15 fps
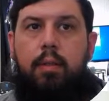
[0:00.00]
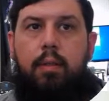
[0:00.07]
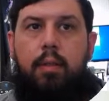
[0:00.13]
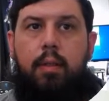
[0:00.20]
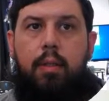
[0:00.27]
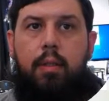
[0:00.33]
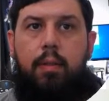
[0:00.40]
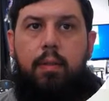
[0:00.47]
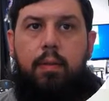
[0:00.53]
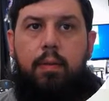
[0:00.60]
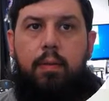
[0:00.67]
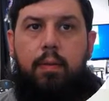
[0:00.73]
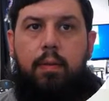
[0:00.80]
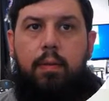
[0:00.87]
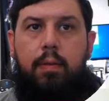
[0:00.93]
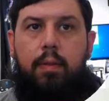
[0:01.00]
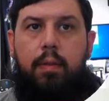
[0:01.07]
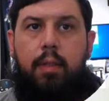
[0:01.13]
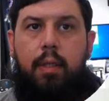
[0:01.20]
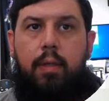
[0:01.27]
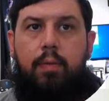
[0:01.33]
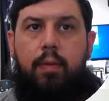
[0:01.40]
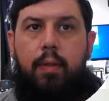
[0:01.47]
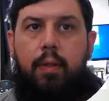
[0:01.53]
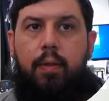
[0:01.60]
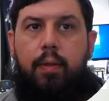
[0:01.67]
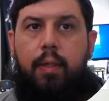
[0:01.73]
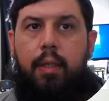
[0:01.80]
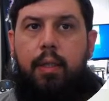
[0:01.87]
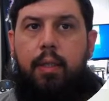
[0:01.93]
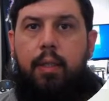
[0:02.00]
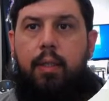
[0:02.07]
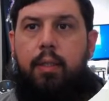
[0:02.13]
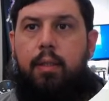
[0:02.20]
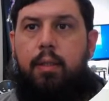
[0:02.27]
So if we go in here,